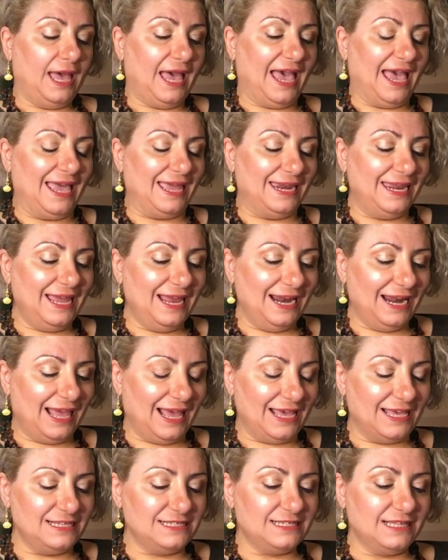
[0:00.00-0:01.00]
I
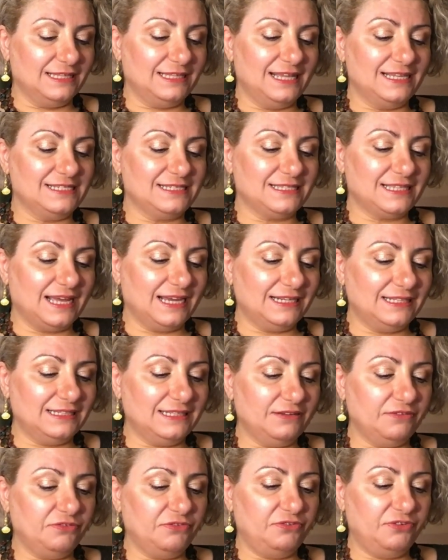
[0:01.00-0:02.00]
realized that I
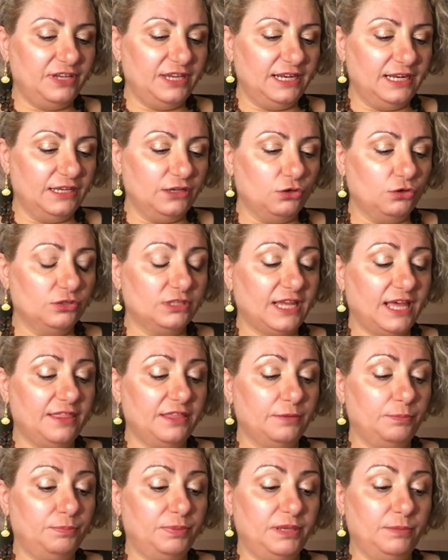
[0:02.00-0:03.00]
start feeling what
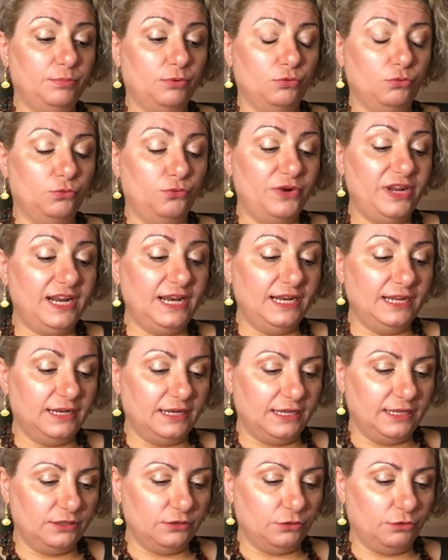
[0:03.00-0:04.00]
other people really
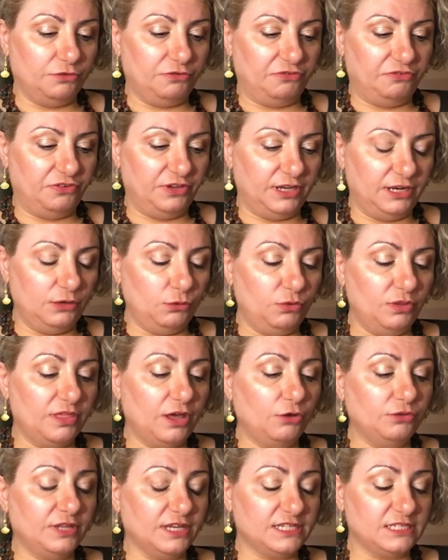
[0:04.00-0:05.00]
need or feel
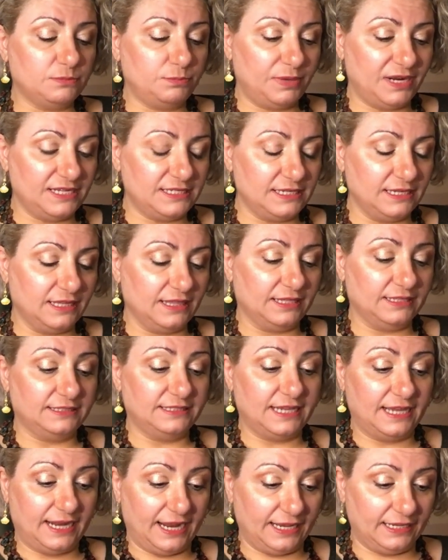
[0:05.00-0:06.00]
without expressing that
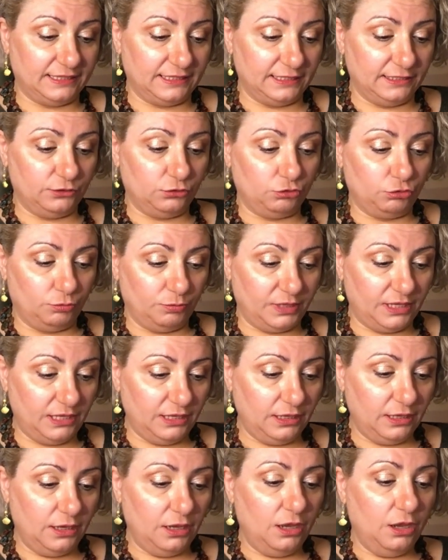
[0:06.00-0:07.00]
directly to
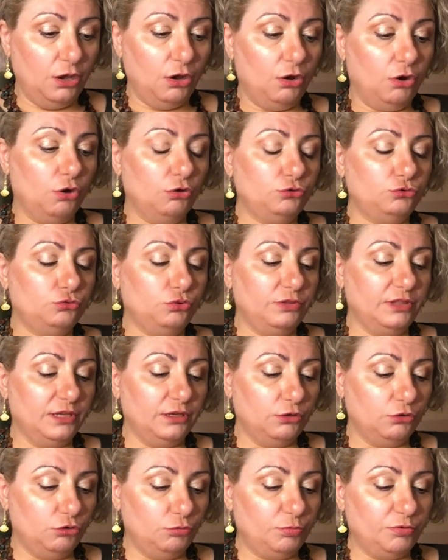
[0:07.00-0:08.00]
me, or to the
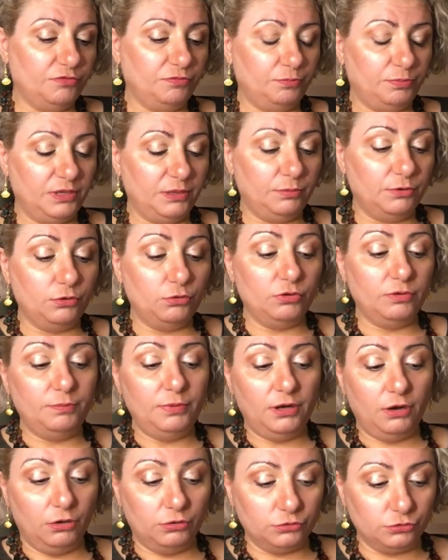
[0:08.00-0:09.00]
group of people we
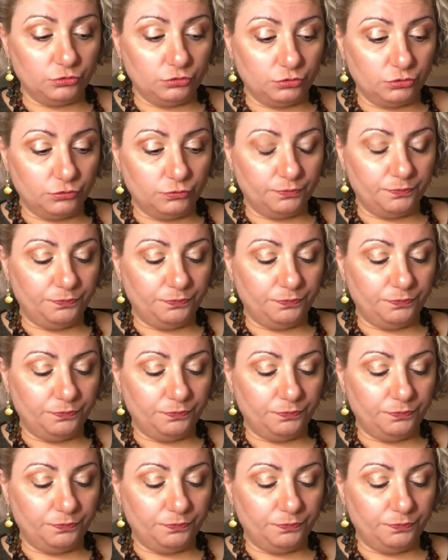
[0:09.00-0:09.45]
belong to.